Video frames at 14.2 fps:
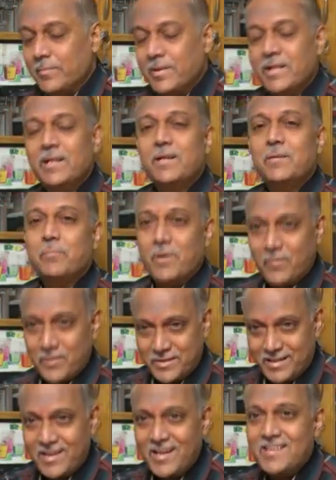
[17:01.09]
many
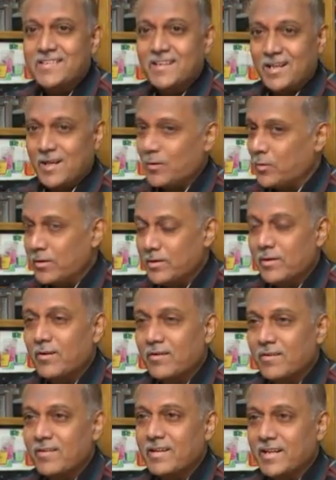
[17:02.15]
pravachanas that are going
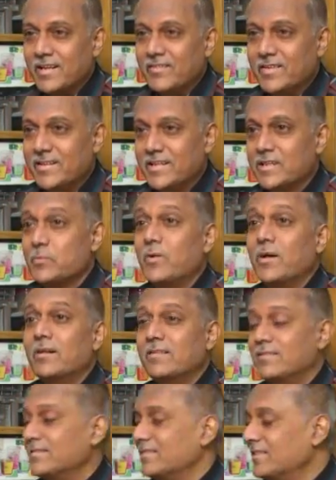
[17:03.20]
on TV. There's
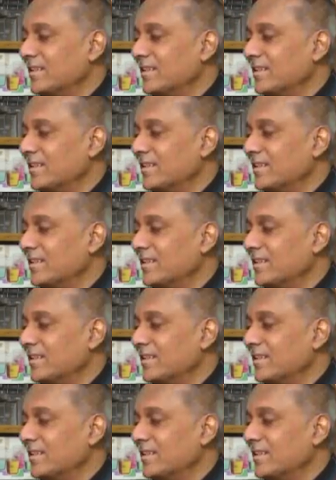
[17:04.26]
one